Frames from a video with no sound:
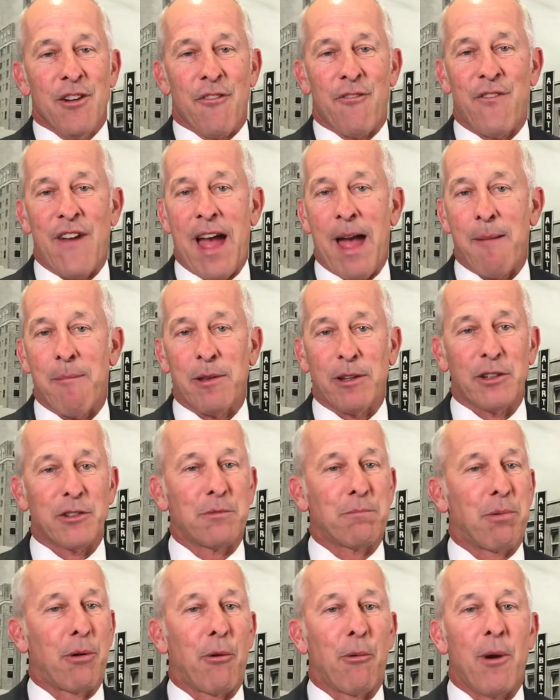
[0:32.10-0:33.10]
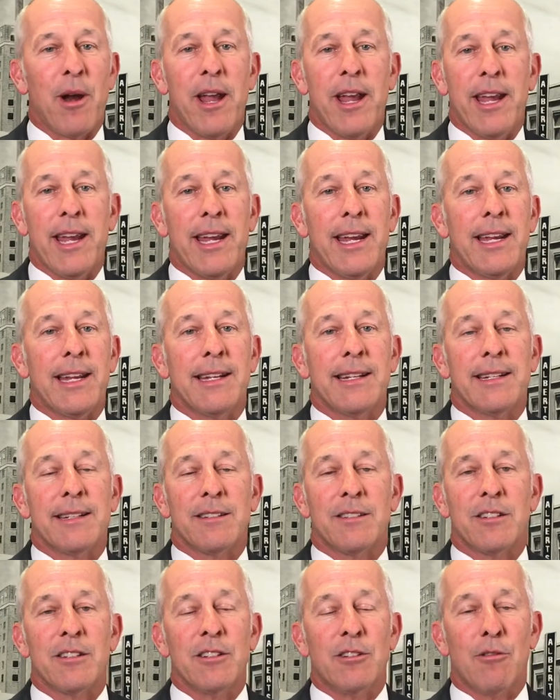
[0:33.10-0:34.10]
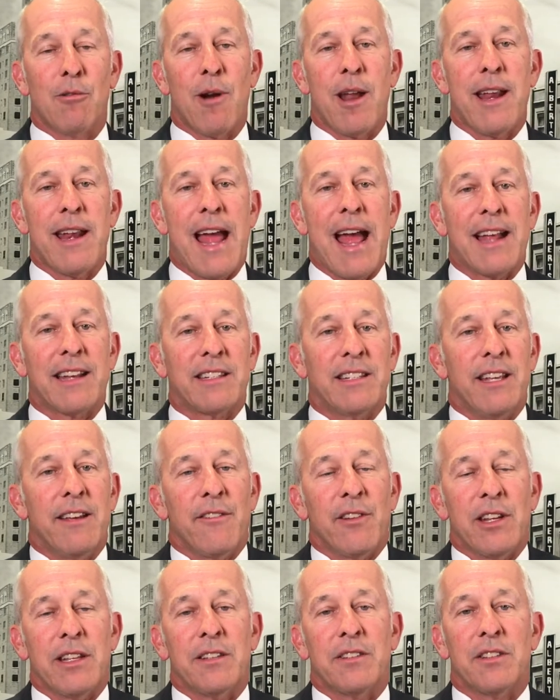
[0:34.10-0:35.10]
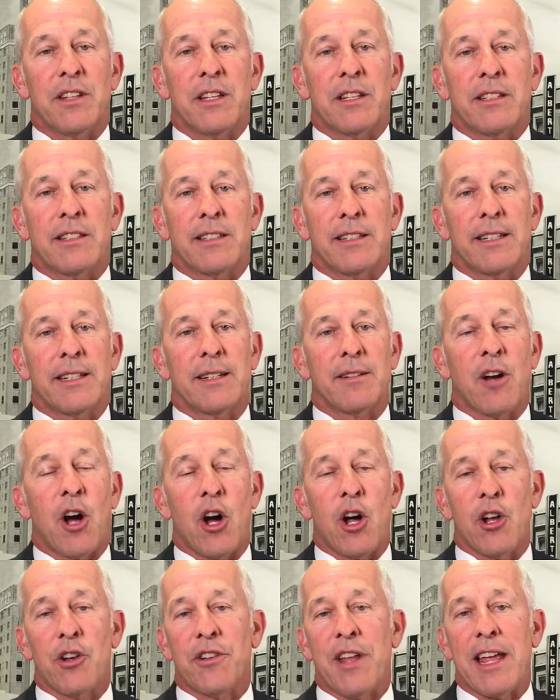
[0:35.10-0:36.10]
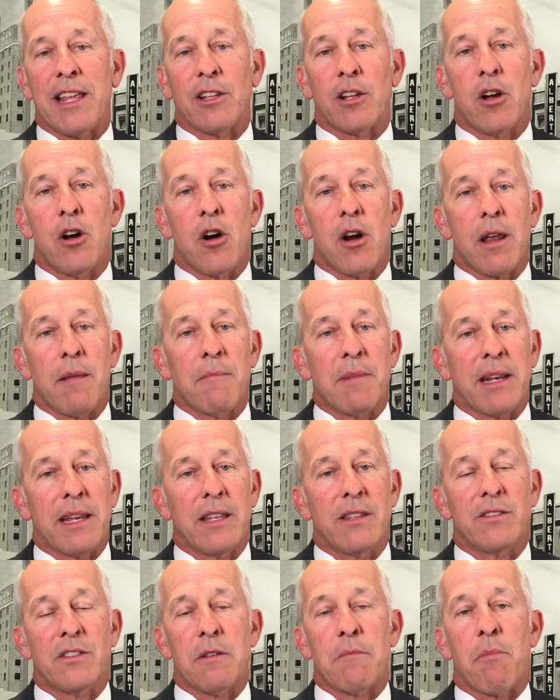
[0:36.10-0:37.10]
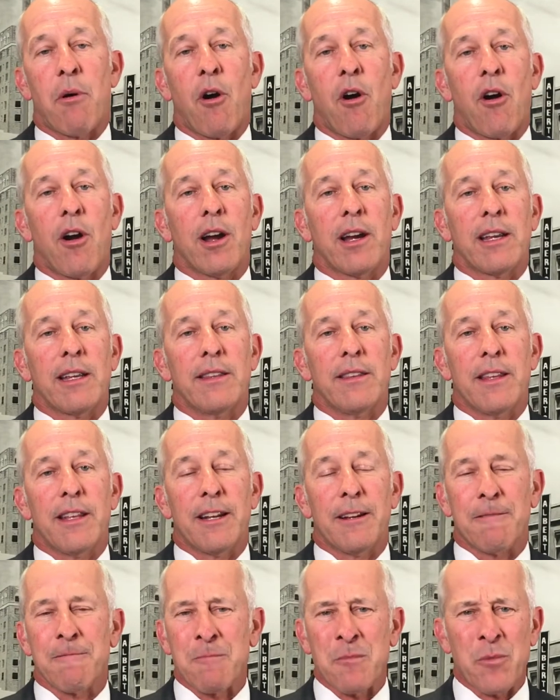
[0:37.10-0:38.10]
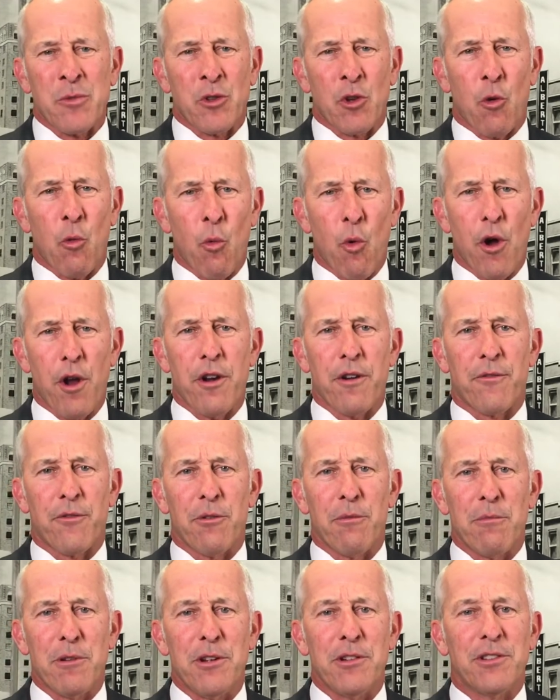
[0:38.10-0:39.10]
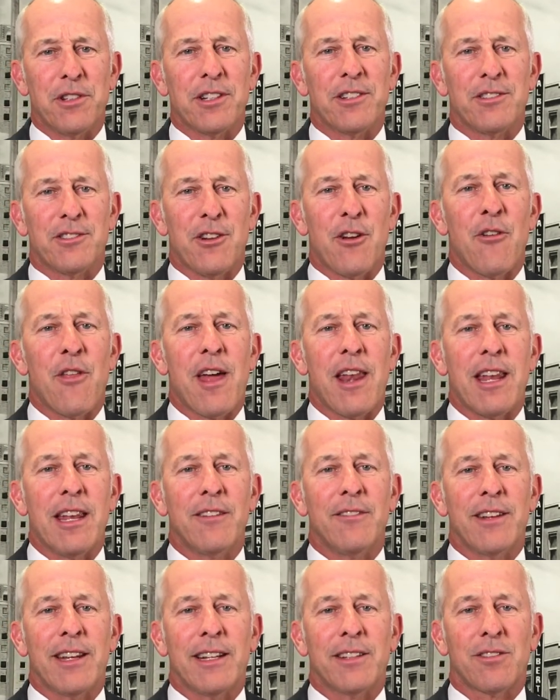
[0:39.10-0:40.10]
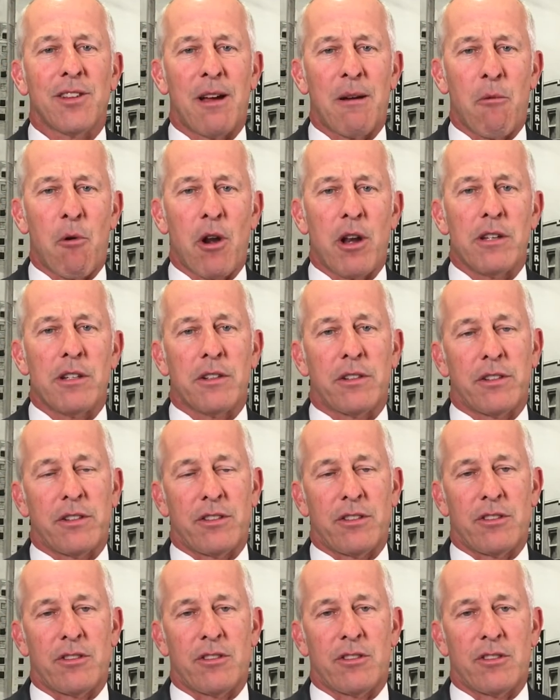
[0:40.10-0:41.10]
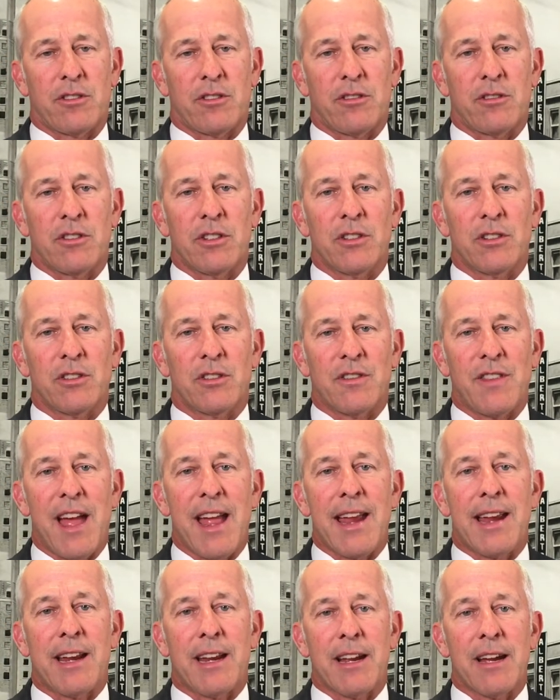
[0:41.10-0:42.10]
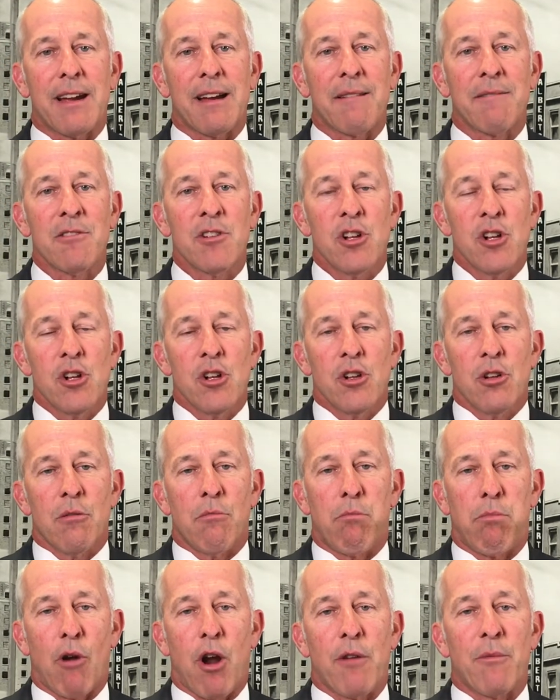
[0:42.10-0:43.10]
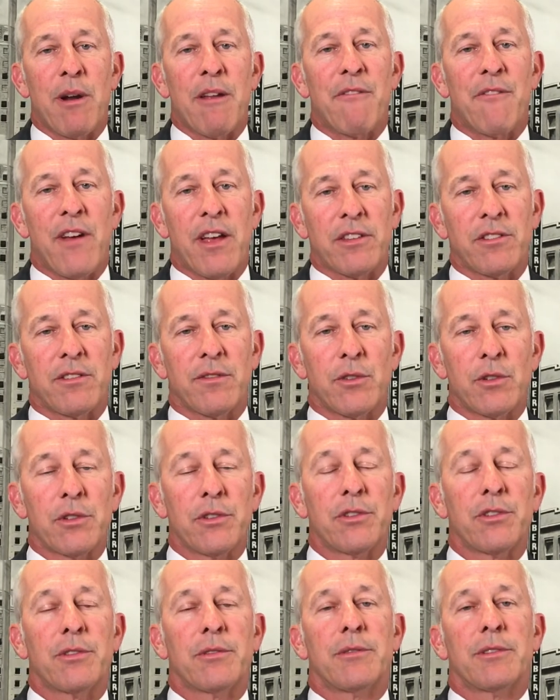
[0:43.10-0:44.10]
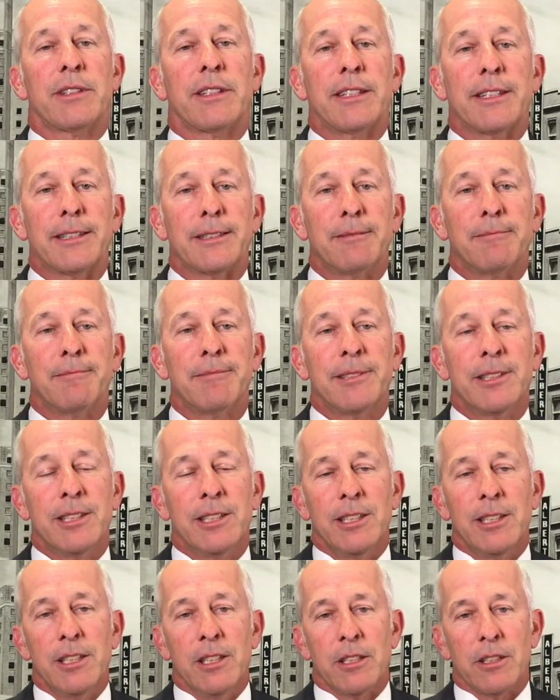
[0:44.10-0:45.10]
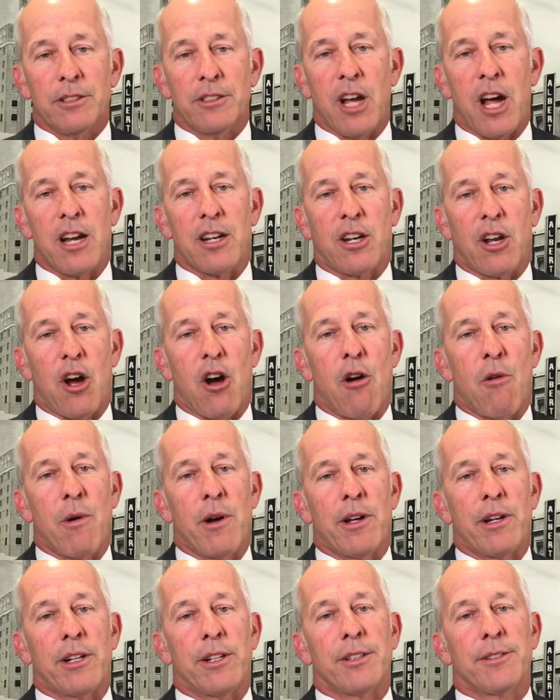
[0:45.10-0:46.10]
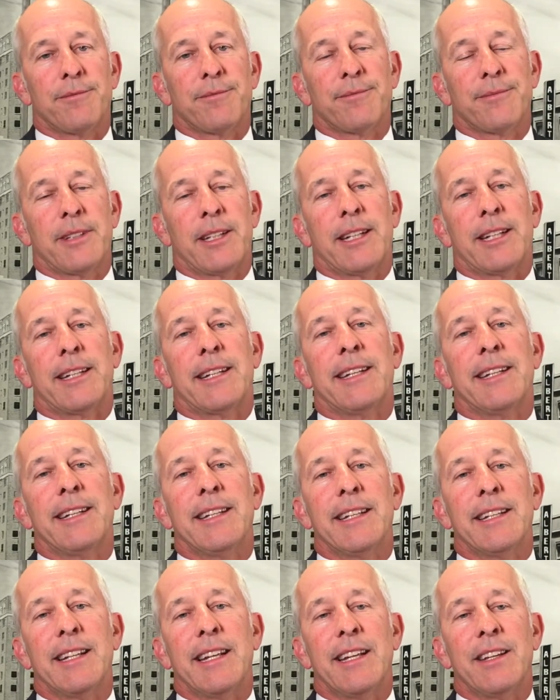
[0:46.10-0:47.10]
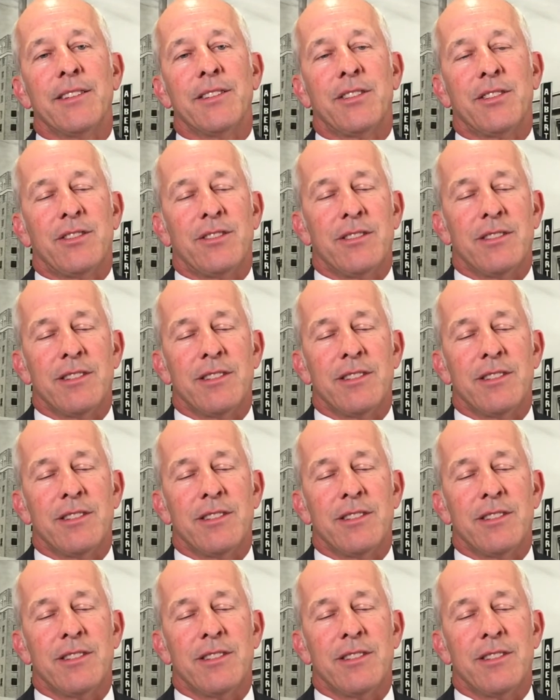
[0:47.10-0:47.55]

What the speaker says: fabulous parade and great activities all day long in McKenzie Park, and then a wonderful music show that evening. So I want to just thank Broadway Festivals, Don Caldwell and his